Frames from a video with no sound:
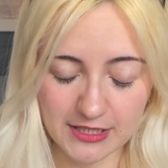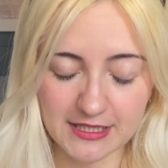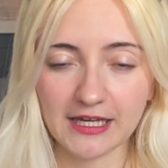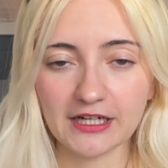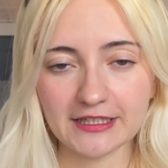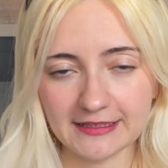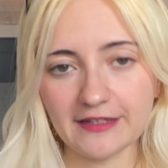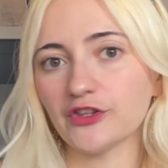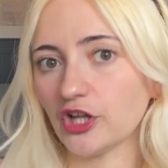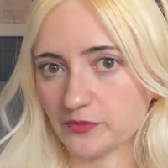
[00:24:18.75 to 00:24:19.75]
they are indeed
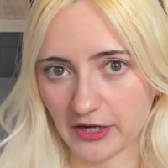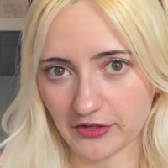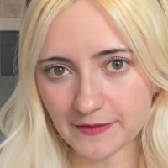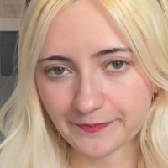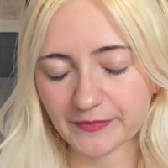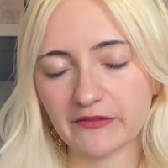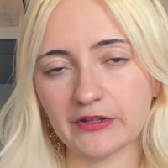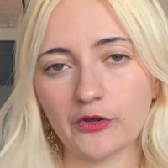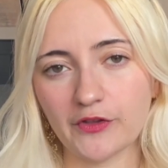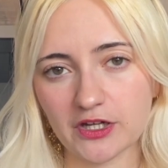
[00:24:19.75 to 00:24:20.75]
not married, even
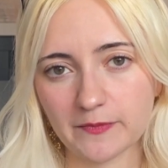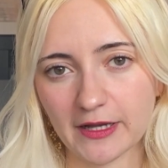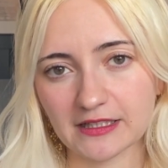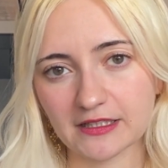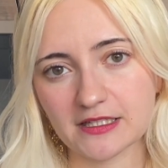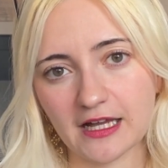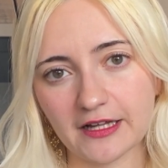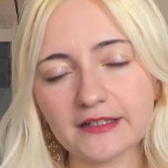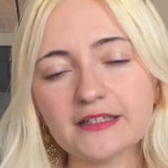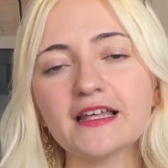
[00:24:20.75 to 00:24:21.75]
though they are expecting a
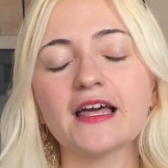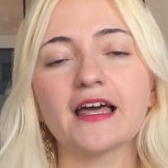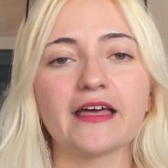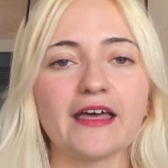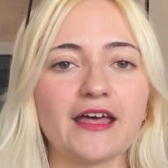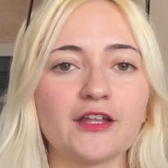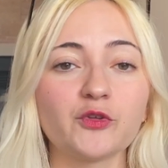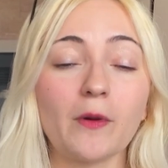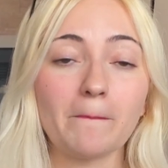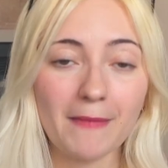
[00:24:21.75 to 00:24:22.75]
child. And
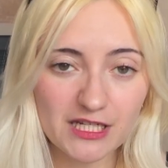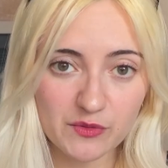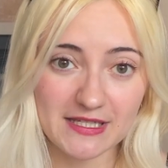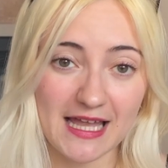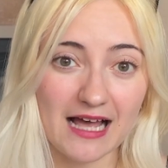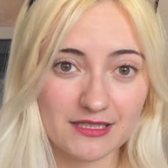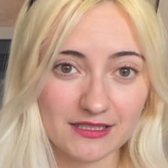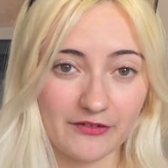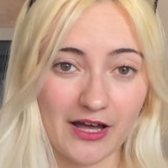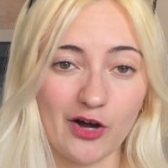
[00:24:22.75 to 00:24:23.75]
when Max was asked
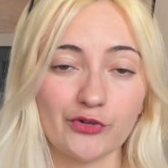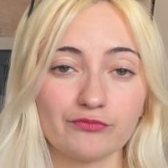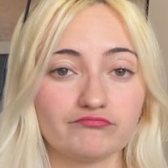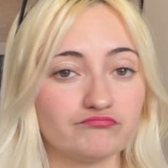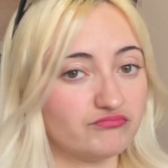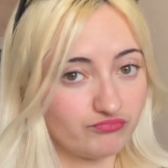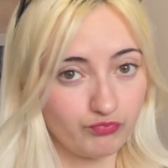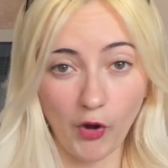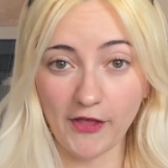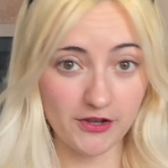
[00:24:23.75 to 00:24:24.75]
about
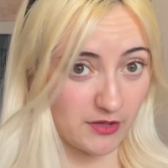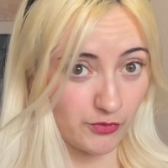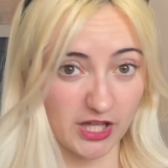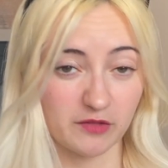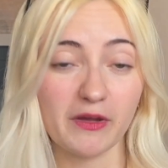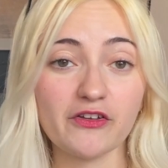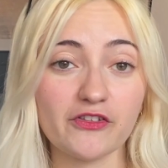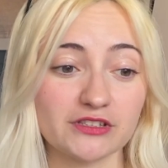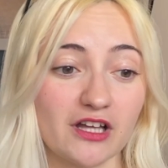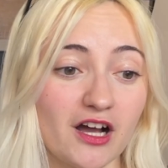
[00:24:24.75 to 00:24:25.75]
whether they would get married
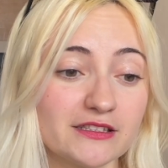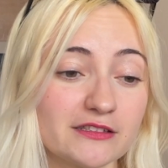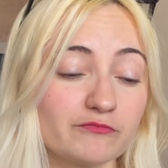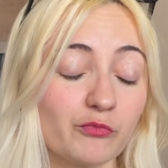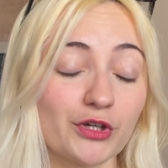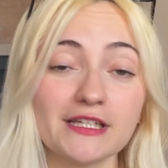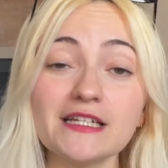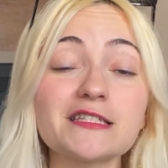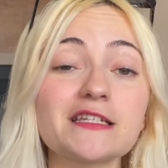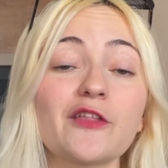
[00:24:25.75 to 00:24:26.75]
or not, what he said